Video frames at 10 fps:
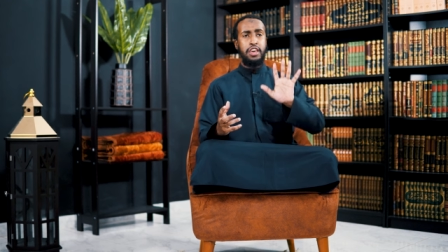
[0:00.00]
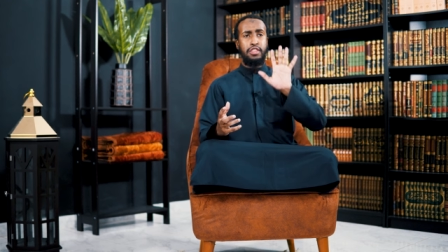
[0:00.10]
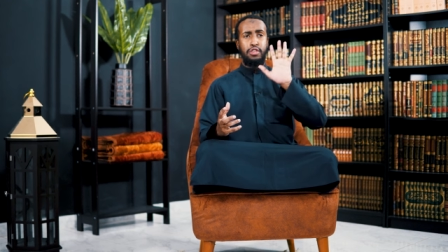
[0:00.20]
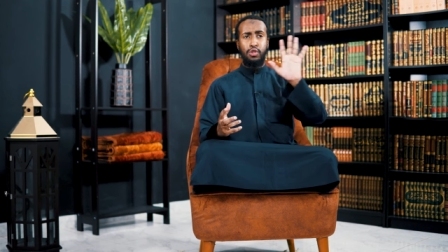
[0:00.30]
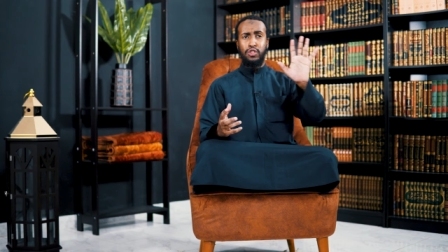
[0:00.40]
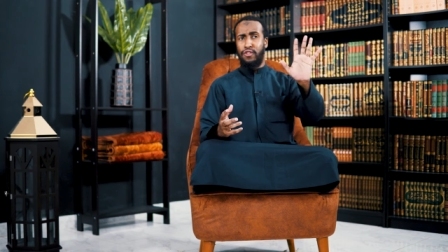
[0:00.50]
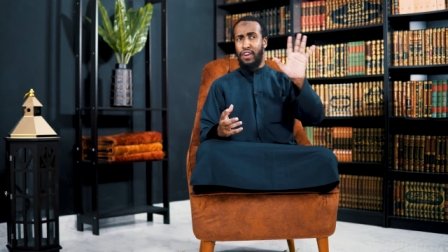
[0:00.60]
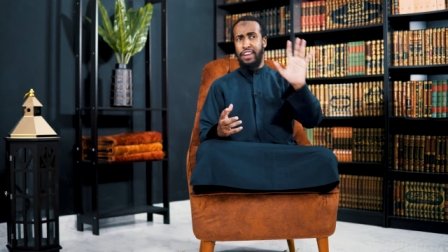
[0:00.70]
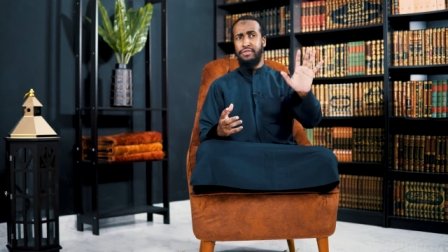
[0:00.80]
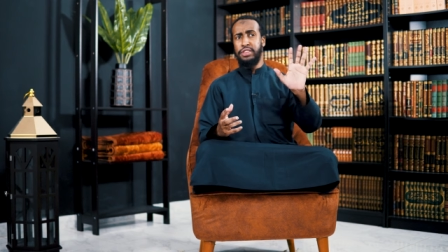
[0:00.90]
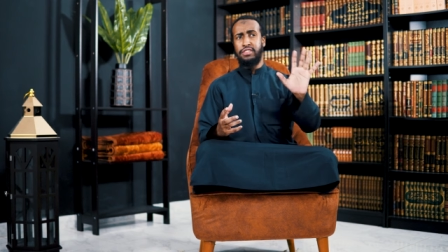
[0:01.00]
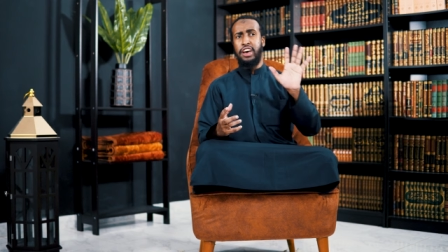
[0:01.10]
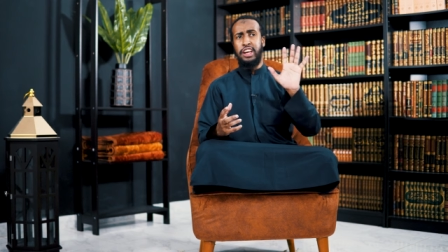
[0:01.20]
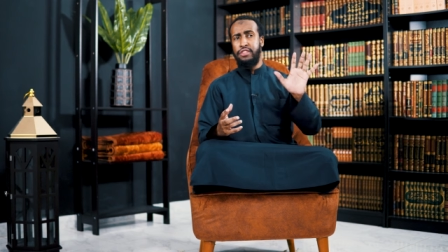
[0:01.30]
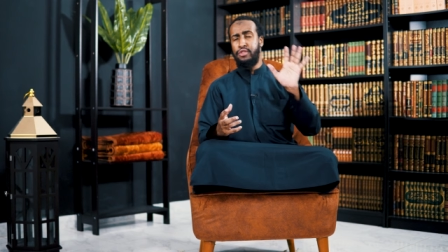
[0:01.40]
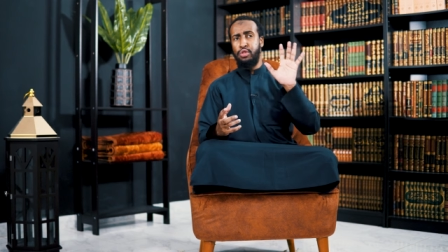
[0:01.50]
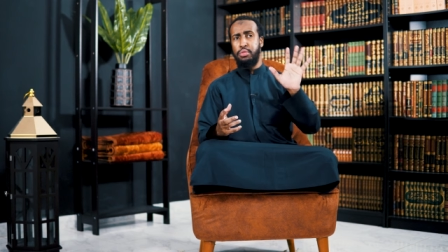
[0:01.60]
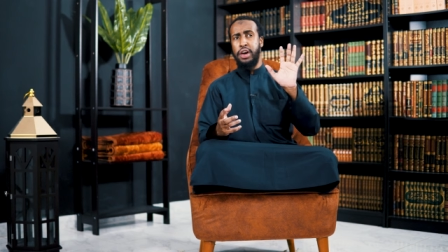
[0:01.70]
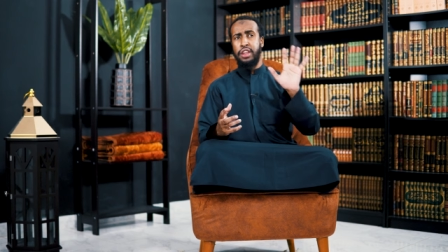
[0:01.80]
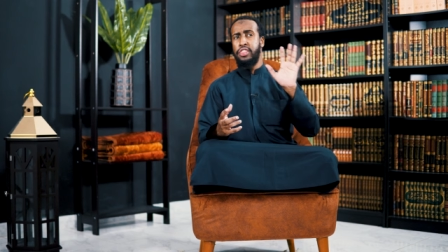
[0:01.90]
Those five Masahif
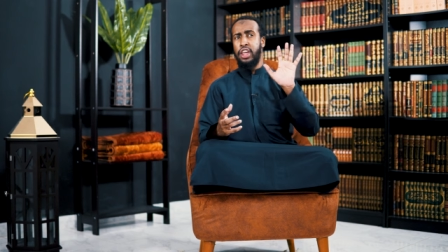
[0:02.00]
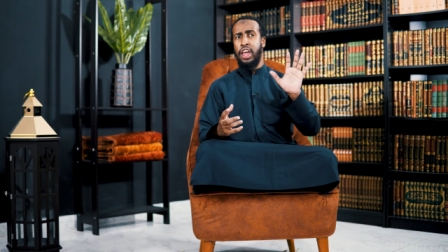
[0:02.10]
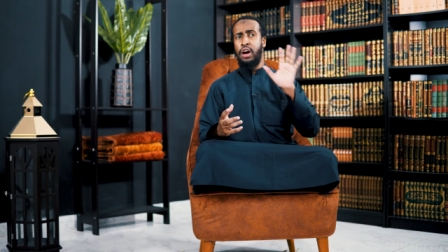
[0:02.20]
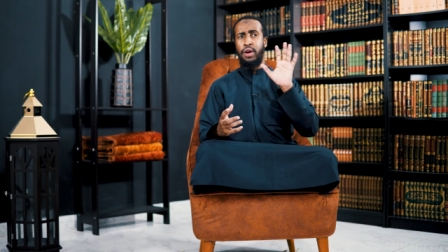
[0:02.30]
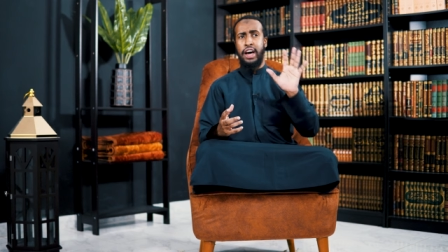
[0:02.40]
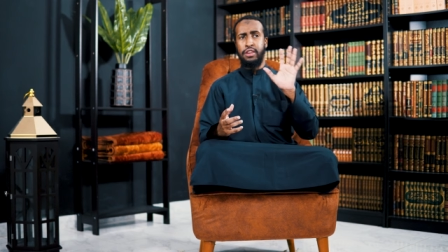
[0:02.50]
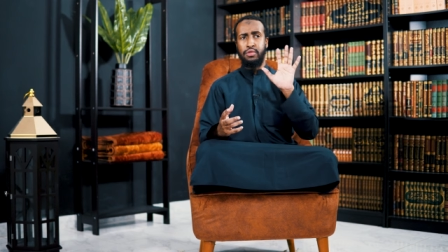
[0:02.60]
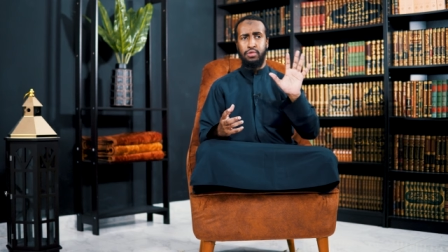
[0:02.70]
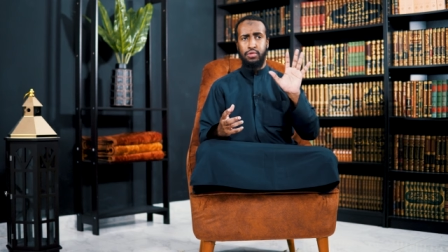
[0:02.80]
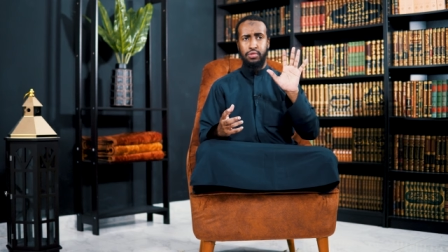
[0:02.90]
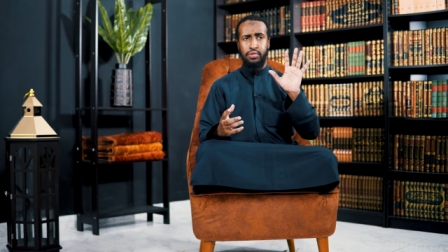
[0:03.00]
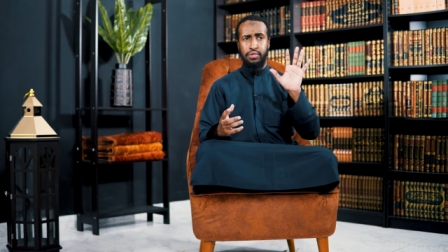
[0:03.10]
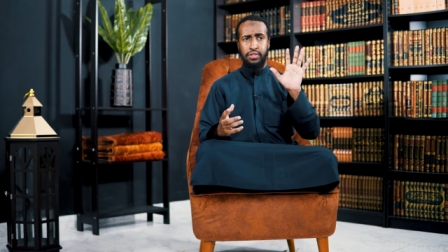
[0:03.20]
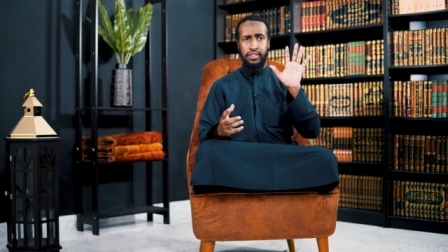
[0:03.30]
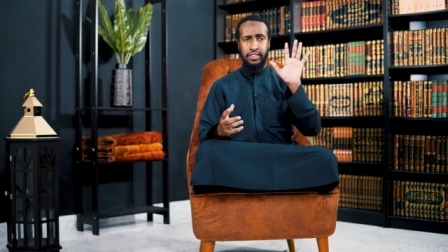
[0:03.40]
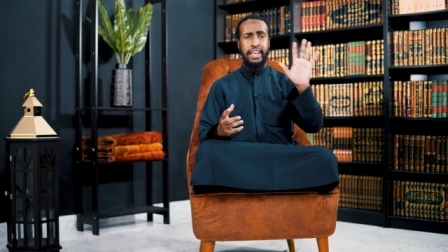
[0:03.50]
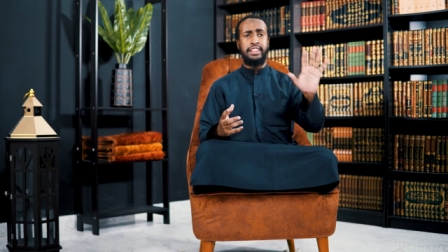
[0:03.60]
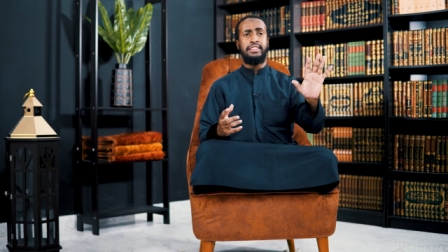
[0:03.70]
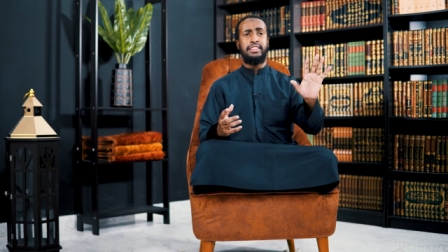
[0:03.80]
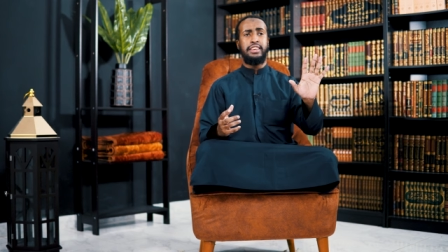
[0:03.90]
Uthman radiallahu anhu
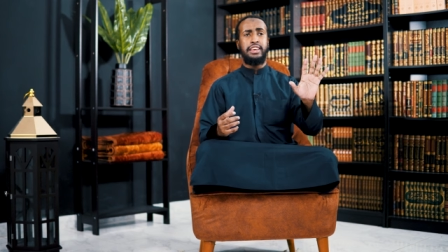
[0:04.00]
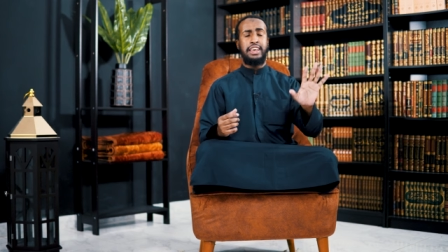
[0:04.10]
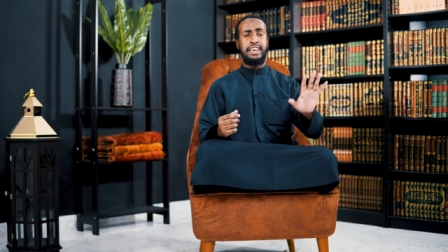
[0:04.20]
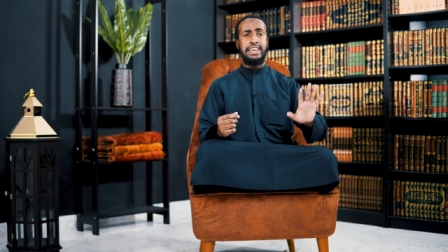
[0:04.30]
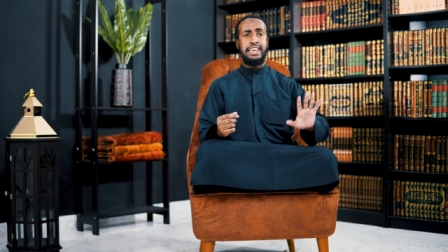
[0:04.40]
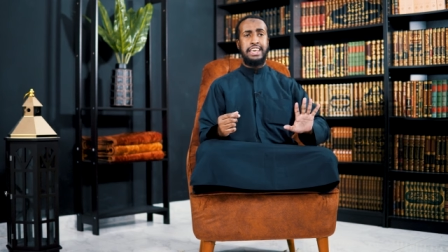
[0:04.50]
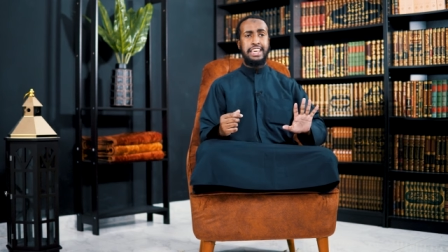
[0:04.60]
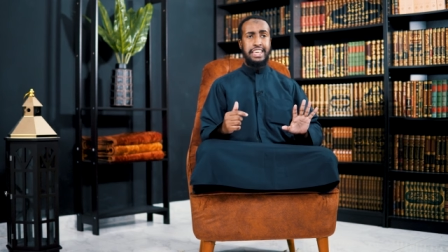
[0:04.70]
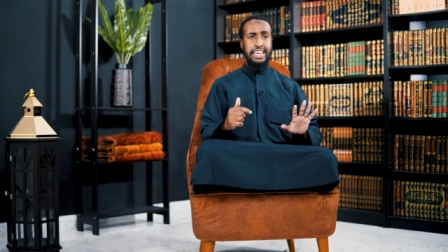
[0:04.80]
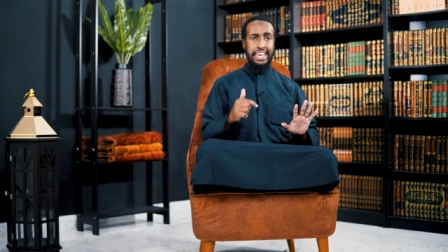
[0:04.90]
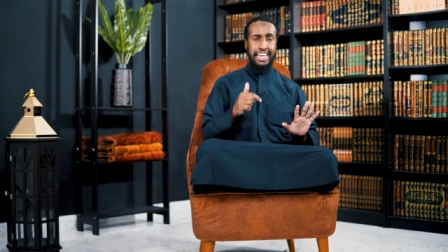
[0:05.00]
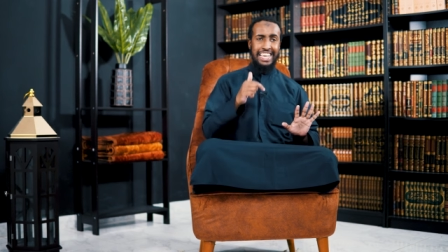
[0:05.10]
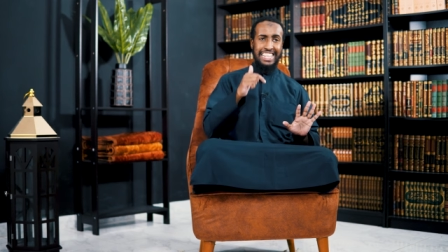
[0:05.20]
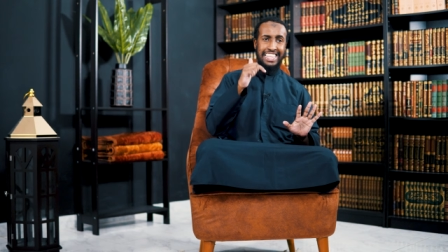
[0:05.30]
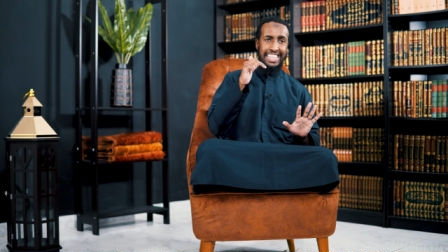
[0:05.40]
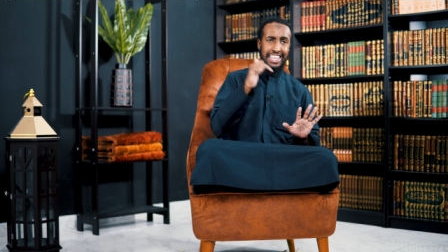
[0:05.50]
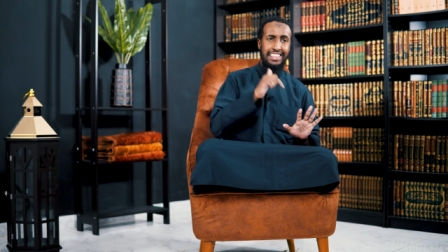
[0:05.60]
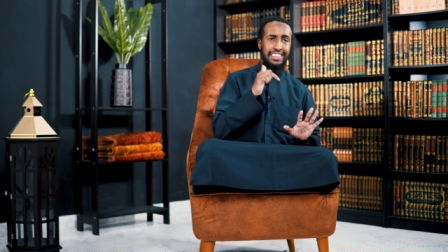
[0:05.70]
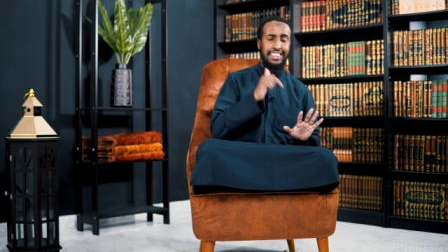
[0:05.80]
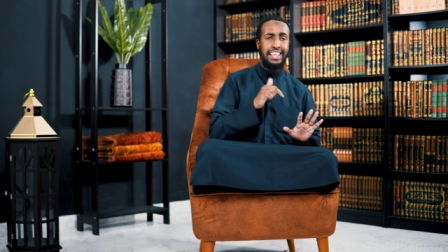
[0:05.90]
sent, it
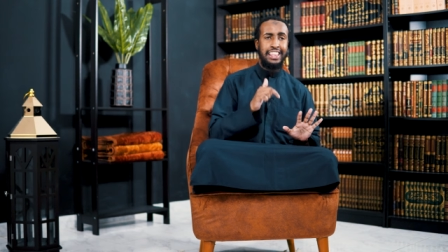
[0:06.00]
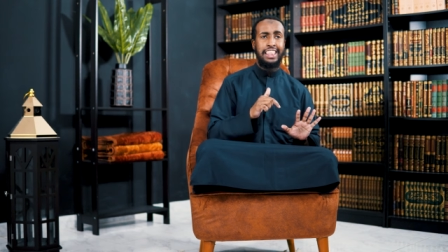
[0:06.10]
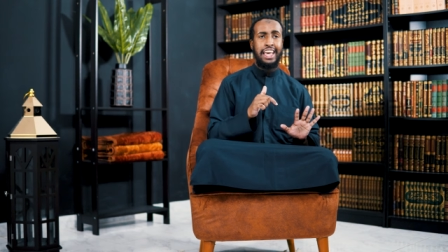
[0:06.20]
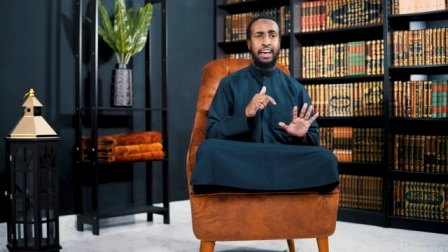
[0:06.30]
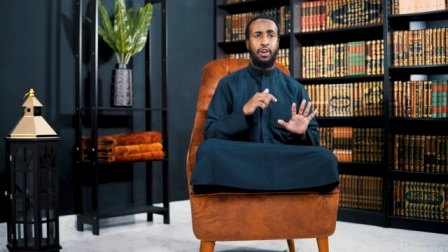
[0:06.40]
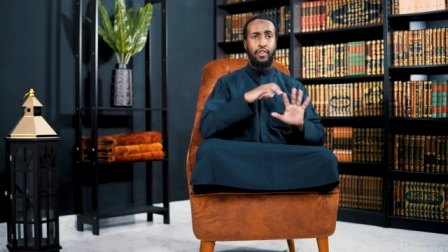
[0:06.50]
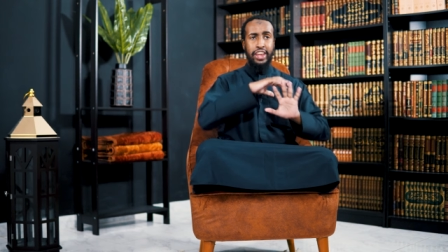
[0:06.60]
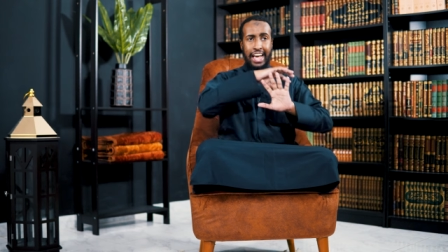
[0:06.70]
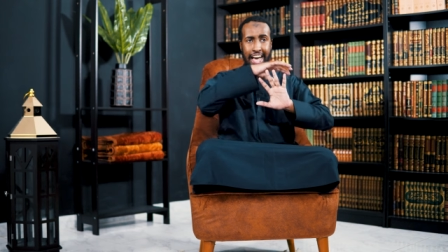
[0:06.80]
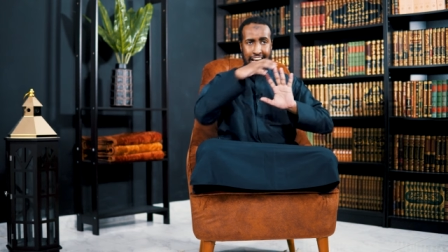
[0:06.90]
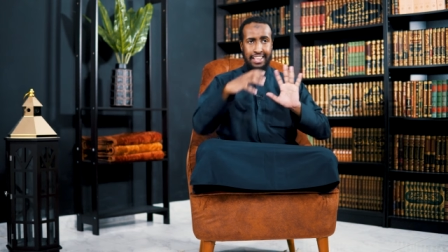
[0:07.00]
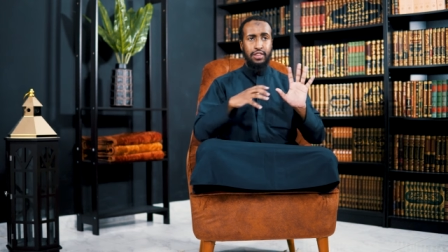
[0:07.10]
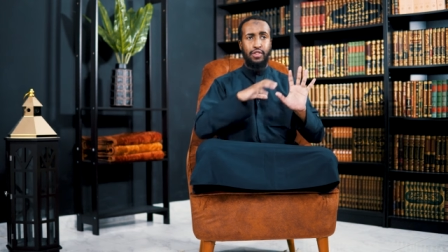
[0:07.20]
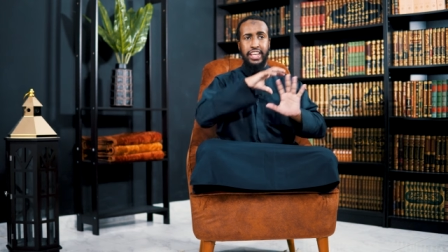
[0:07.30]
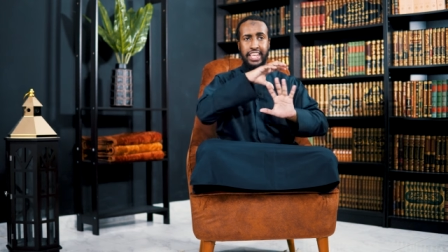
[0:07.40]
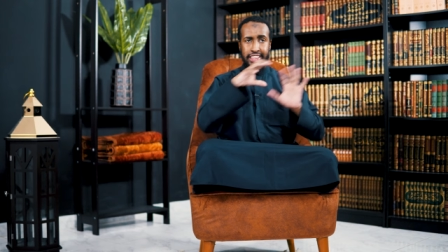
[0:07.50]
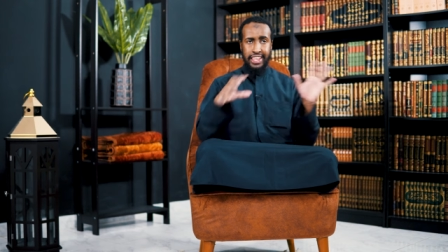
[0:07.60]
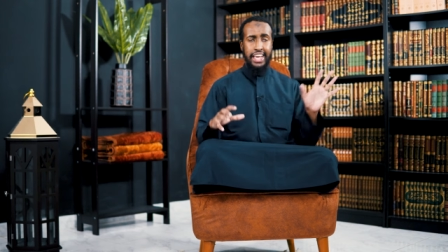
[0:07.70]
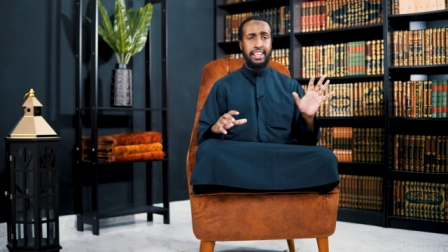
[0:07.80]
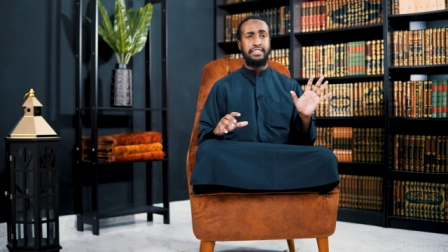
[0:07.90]
consists in there, or it has, or it
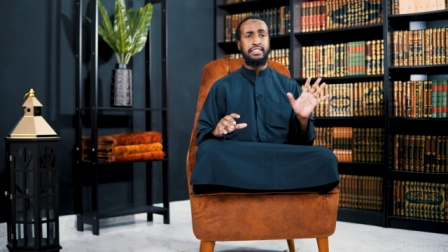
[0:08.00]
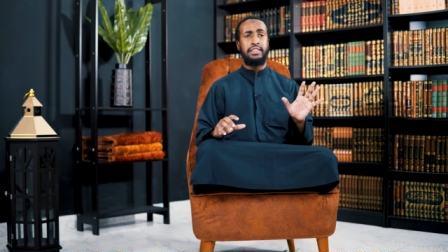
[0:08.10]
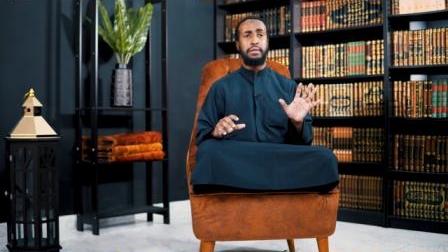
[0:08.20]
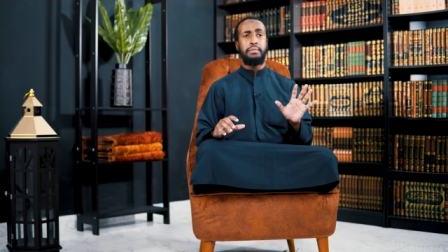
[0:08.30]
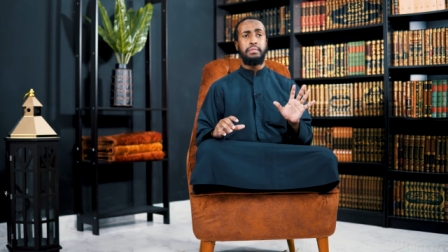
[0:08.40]
contains